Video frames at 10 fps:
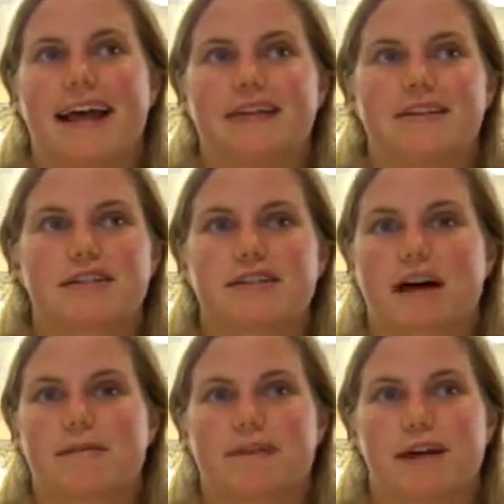just
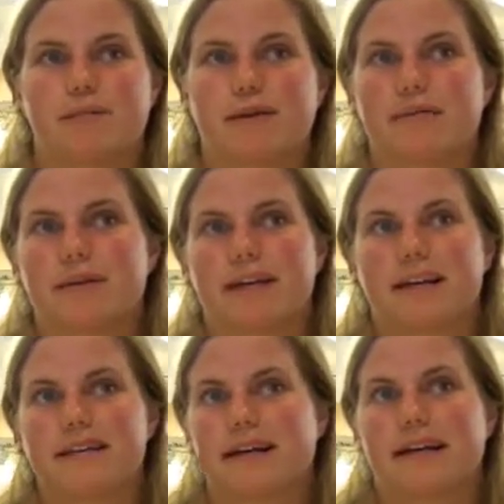saw family
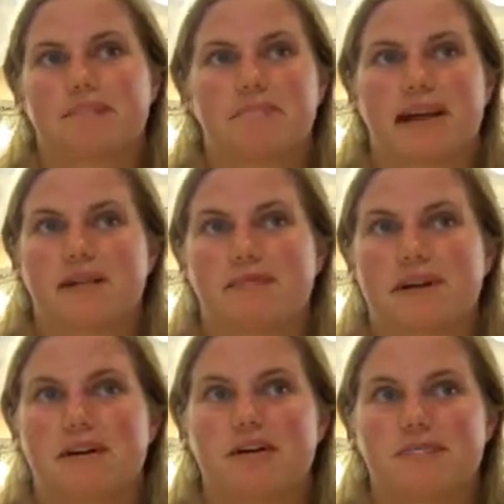because I hadn't
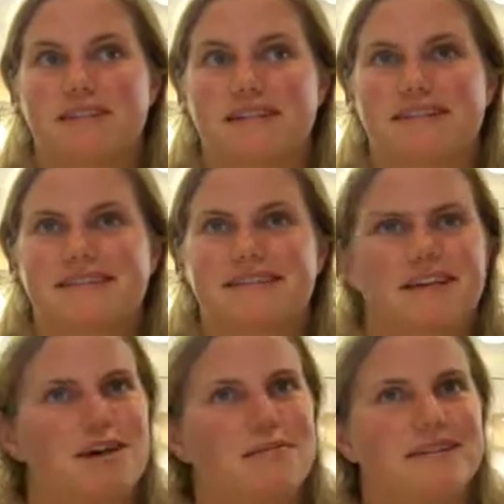been home since the
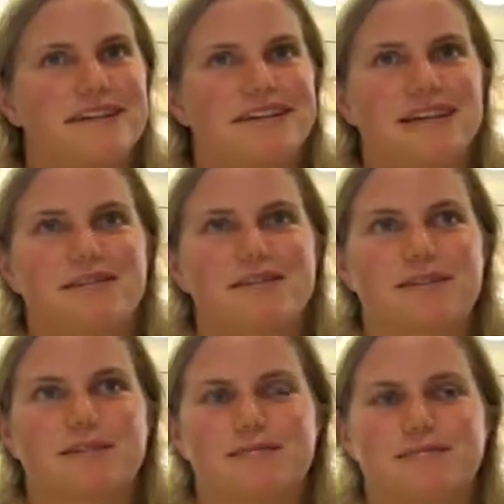couple days I was
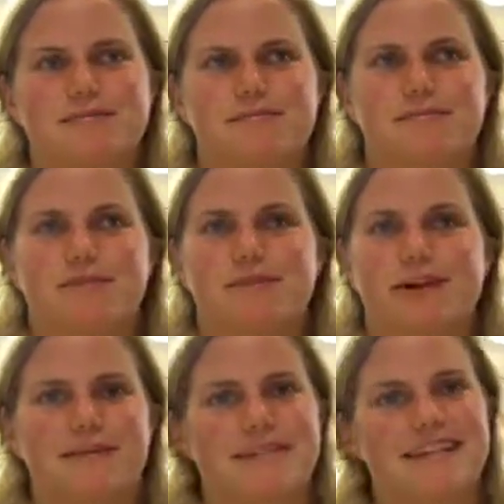home before
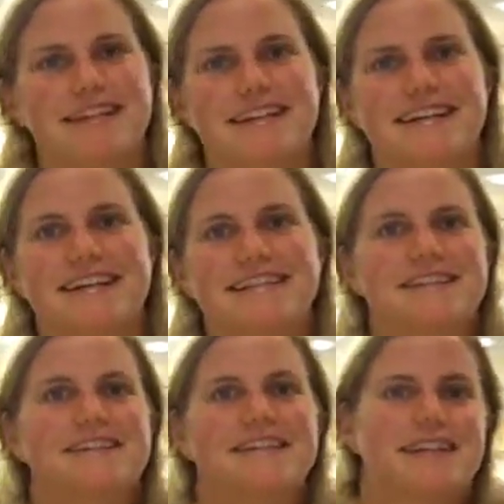I went to India,
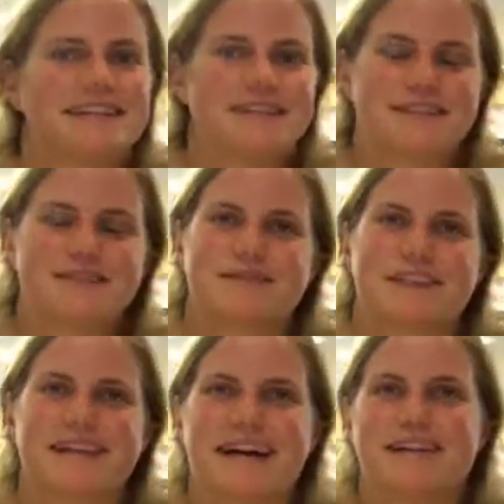so that doesn't
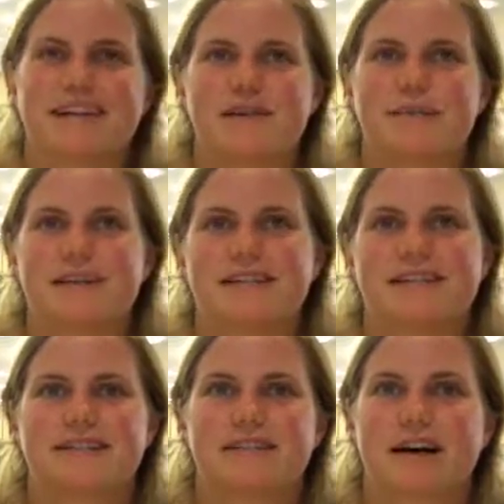really count that much.
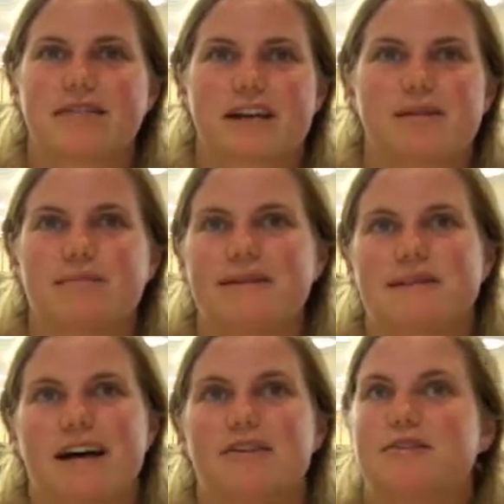Just saw family,
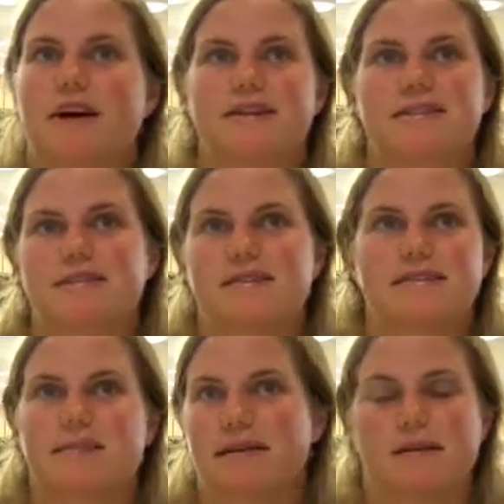saw new cousins,
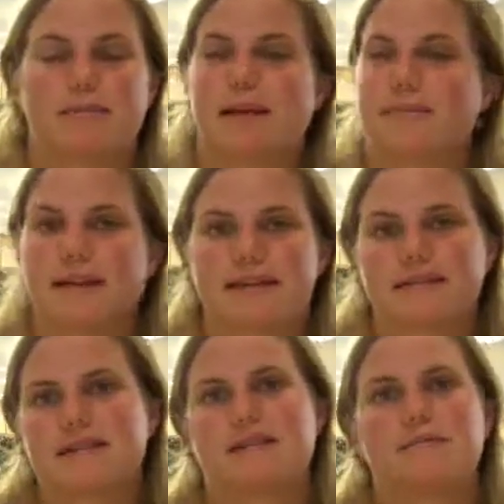baby
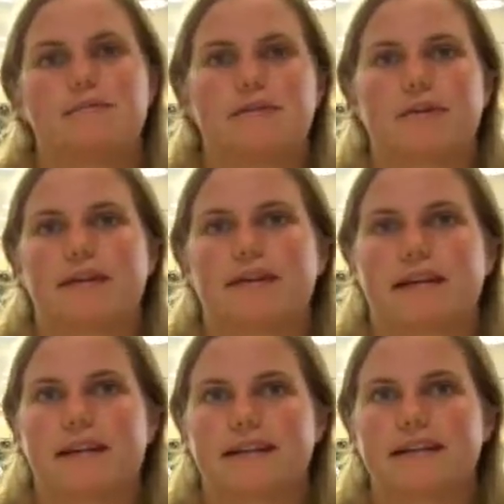cousins that have been born and
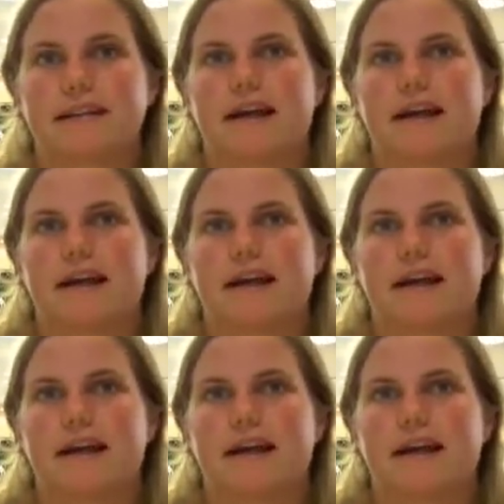things.